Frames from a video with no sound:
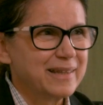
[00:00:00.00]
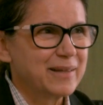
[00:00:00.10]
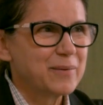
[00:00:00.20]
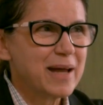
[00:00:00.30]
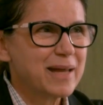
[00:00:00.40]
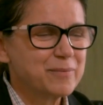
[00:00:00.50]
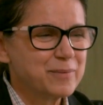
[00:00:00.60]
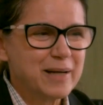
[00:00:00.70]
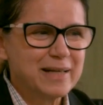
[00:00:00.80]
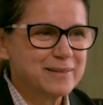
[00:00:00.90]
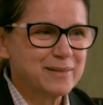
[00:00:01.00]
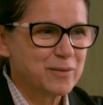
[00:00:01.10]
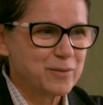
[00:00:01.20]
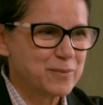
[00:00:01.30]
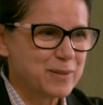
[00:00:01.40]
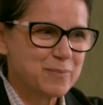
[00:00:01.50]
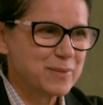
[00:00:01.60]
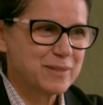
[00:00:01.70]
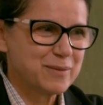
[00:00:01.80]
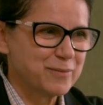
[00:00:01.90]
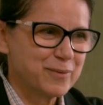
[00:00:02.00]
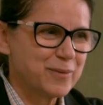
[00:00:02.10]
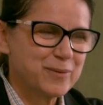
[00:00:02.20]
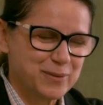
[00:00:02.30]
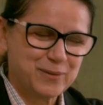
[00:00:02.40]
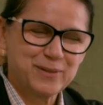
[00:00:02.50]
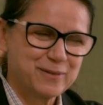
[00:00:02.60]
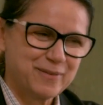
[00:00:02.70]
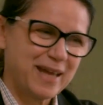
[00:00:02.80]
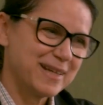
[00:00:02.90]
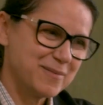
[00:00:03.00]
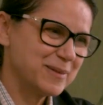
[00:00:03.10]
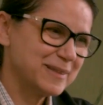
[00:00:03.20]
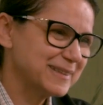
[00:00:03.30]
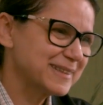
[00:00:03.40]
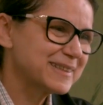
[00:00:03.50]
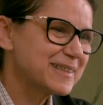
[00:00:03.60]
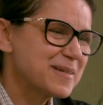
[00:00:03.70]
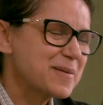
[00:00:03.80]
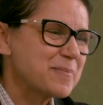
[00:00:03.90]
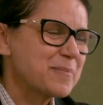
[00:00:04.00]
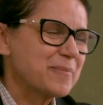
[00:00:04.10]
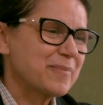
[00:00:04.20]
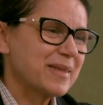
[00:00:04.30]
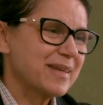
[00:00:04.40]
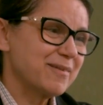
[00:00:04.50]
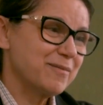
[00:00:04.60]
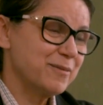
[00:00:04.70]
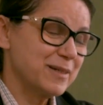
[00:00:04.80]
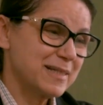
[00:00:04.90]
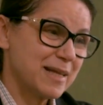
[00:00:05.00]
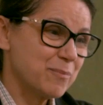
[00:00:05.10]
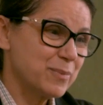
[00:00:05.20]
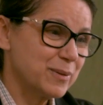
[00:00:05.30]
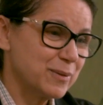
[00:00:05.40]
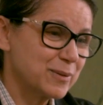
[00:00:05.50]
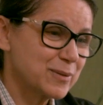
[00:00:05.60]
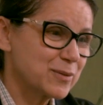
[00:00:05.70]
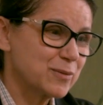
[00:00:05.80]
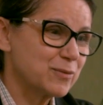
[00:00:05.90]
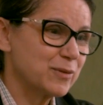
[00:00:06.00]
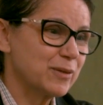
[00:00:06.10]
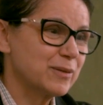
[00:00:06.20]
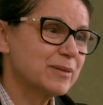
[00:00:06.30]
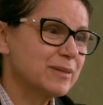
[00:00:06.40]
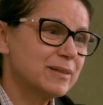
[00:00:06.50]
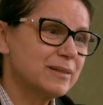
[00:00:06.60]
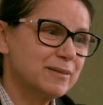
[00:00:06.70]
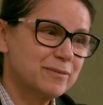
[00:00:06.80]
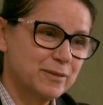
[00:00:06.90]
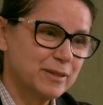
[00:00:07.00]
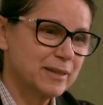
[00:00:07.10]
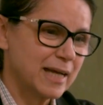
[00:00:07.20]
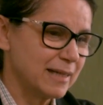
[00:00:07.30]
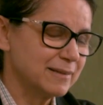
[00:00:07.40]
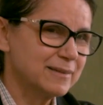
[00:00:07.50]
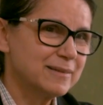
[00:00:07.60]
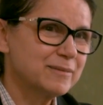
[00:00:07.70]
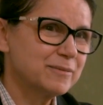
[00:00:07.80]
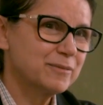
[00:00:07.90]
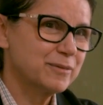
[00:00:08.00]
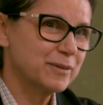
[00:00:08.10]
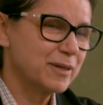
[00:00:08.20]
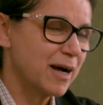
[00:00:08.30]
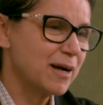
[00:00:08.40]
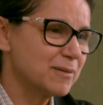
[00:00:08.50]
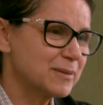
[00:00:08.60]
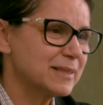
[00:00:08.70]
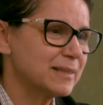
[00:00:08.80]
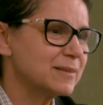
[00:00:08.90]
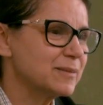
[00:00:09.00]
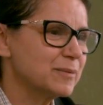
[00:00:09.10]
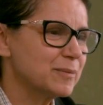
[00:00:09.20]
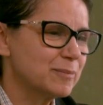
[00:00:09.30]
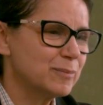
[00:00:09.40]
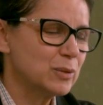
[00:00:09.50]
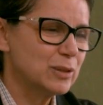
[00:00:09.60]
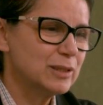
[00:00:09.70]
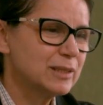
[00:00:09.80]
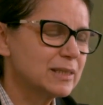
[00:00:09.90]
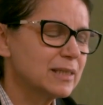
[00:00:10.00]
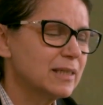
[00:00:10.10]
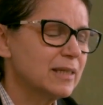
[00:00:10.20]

Now, I have quite a lot of sympathy for all sorts of animals. For example, also for the cattle, for cows and bulls.